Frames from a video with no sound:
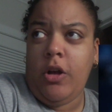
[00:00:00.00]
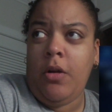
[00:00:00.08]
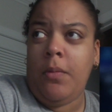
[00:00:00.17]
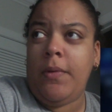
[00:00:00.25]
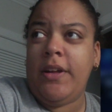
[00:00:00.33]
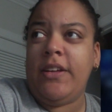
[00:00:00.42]

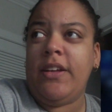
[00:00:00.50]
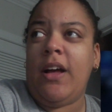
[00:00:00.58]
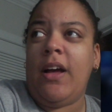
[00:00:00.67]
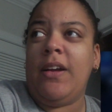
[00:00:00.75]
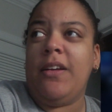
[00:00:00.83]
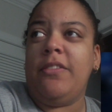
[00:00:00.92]
Oh my
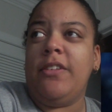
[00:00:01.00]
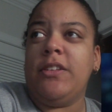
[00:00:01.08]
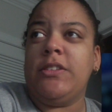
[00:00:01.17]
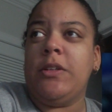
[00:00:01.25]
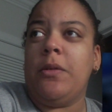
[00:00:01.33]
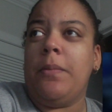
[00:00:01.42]
God, I
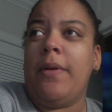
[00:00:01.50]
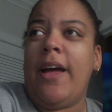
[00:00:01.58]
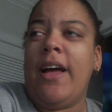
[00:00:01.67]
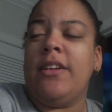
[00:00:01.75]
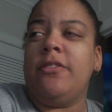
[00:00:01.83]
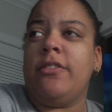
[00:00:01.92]
feel so
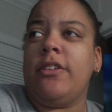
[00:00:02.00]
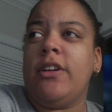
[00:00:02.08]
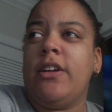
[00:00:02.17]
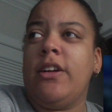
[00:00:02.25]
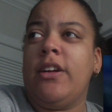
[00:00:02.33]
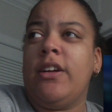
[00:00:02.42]
bad for
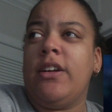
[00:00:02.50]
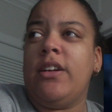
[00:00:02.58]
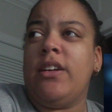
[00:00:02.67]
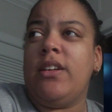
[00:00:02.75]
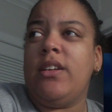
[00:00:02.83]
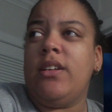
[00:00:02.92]
her.